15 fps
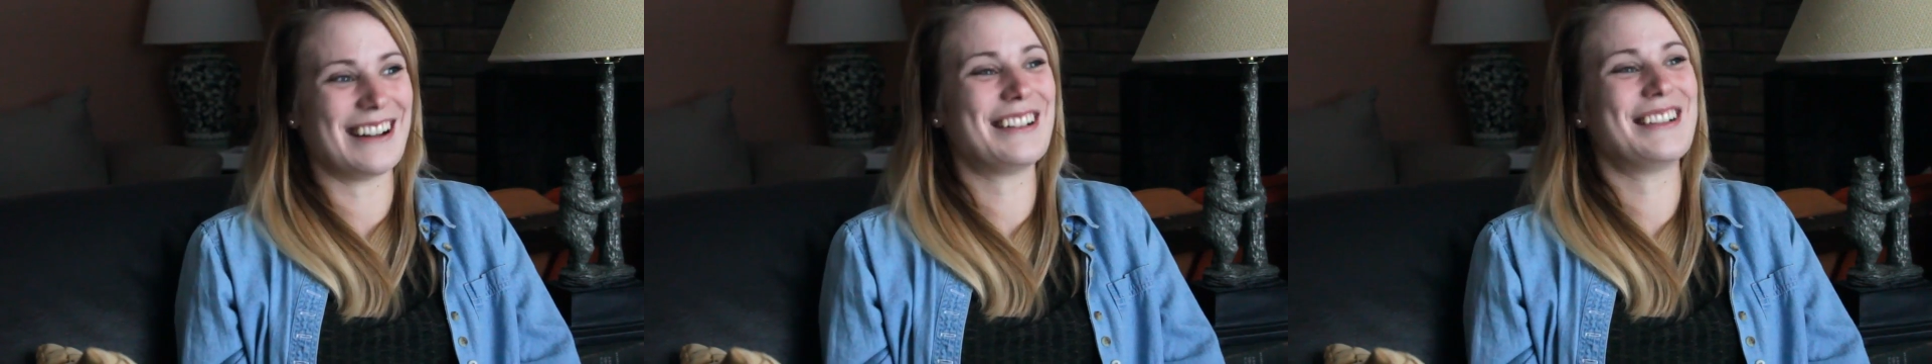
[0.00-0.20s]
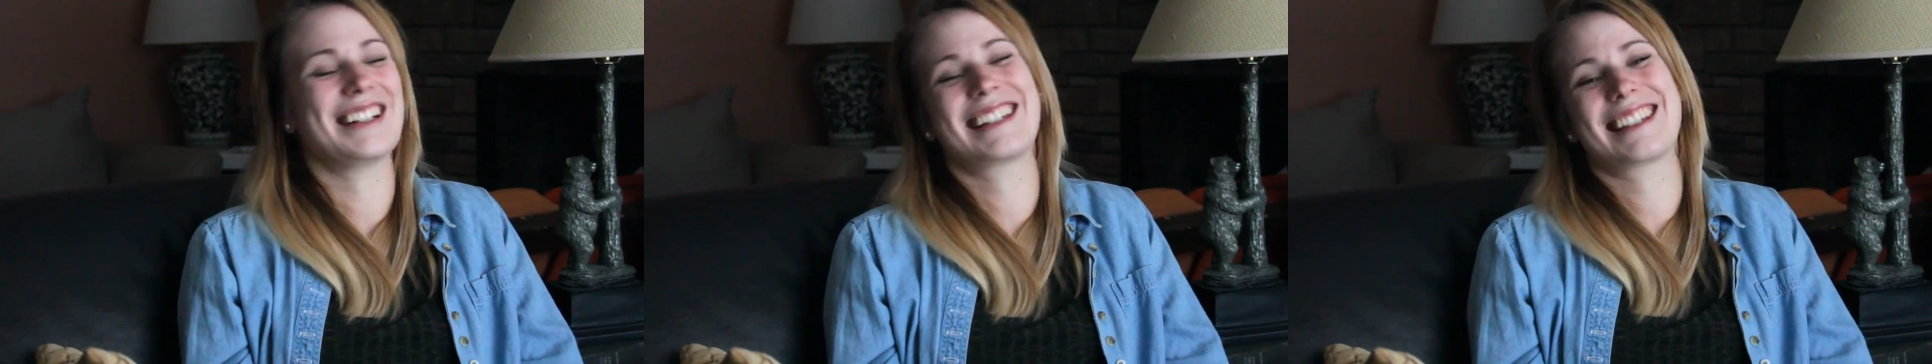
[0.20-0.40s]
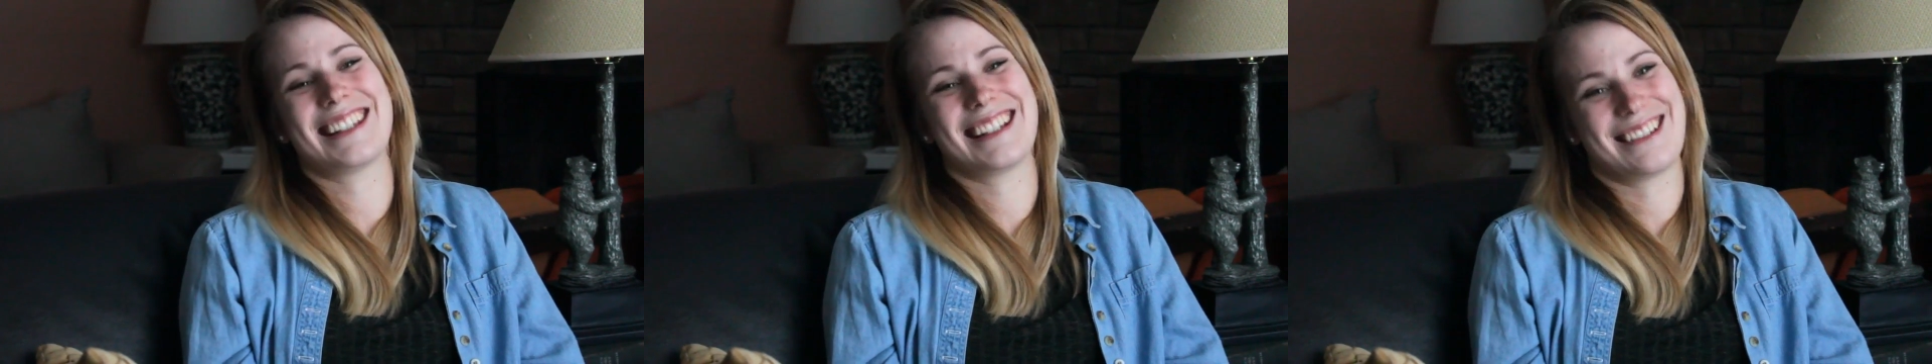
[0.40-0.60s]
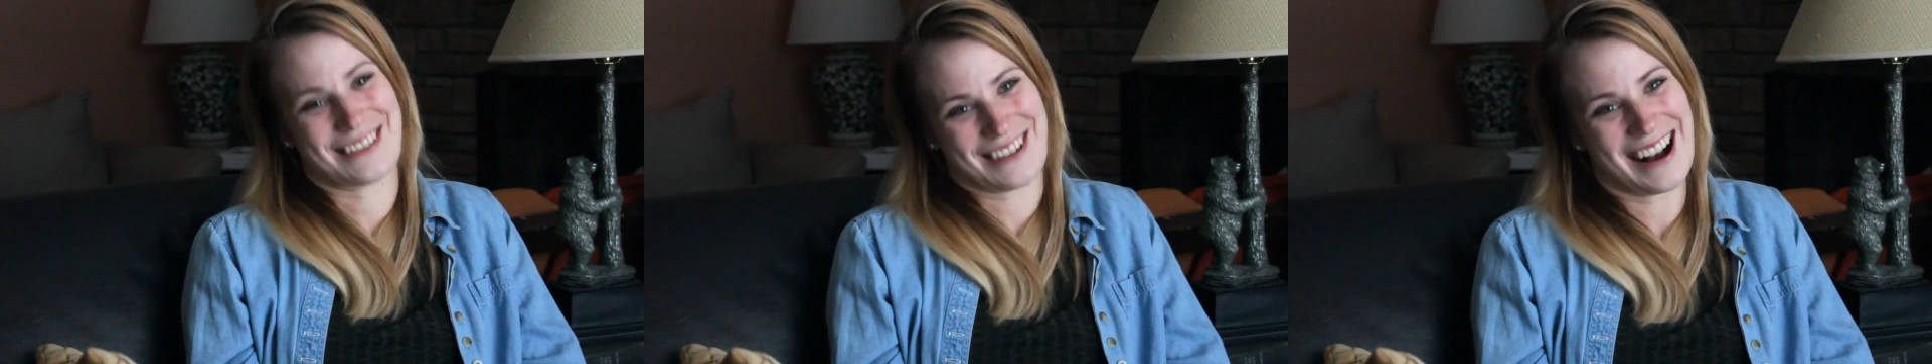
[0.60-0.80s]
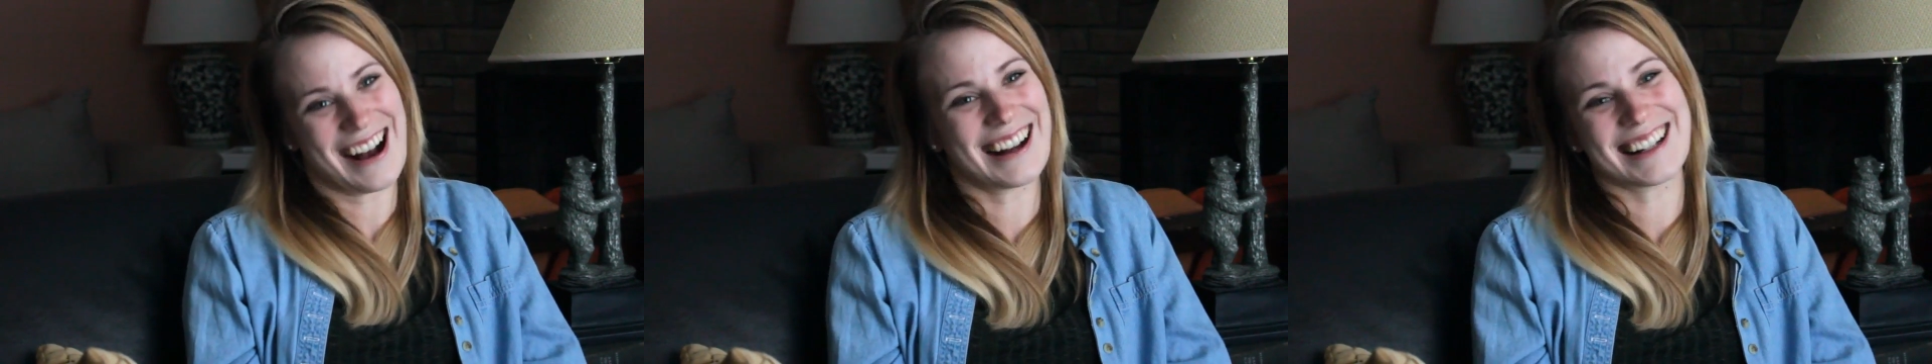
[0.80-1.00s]
"Oh, it's the
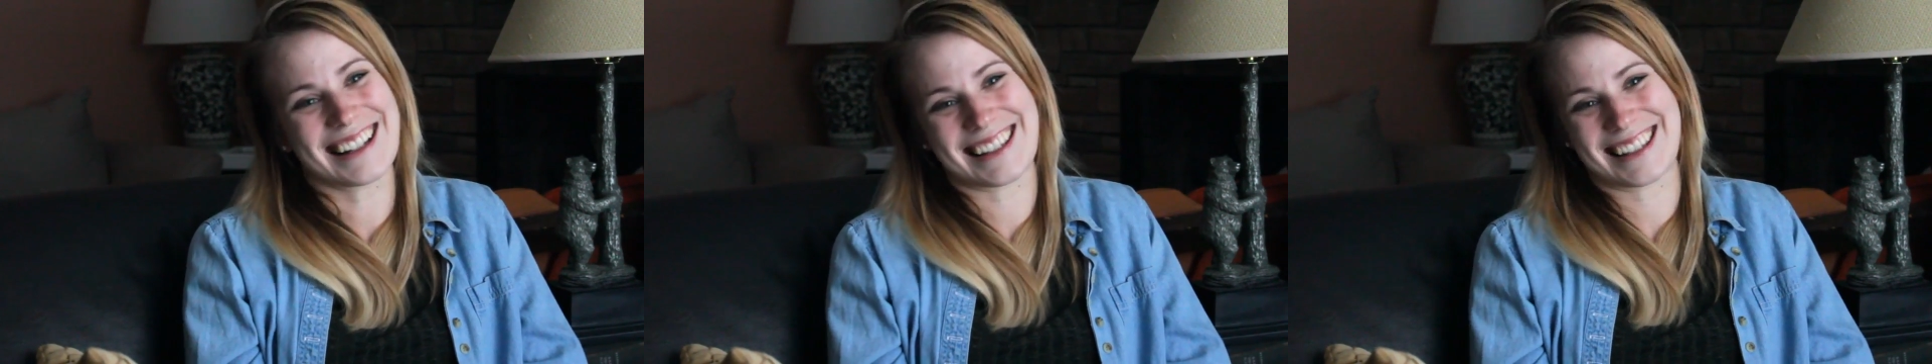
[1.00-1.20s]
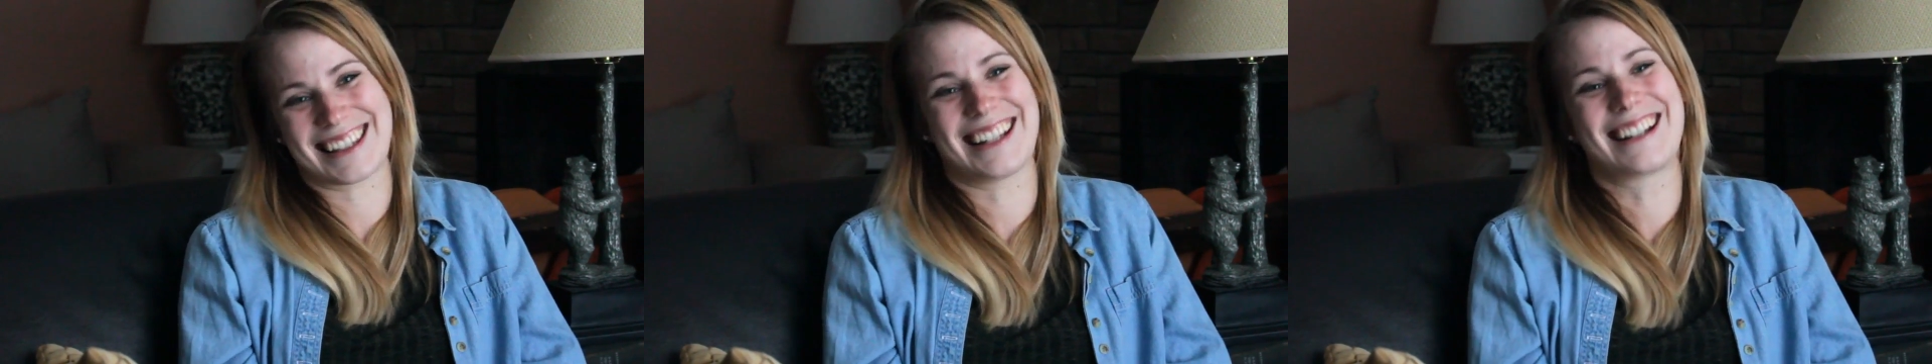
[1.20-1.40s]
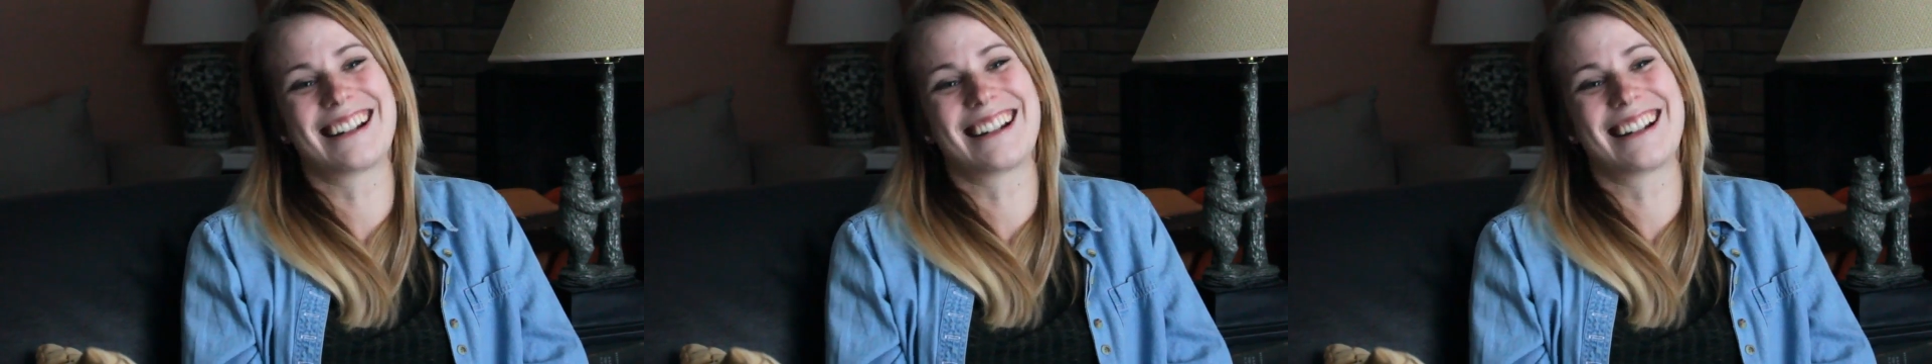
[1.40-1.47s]
drugs."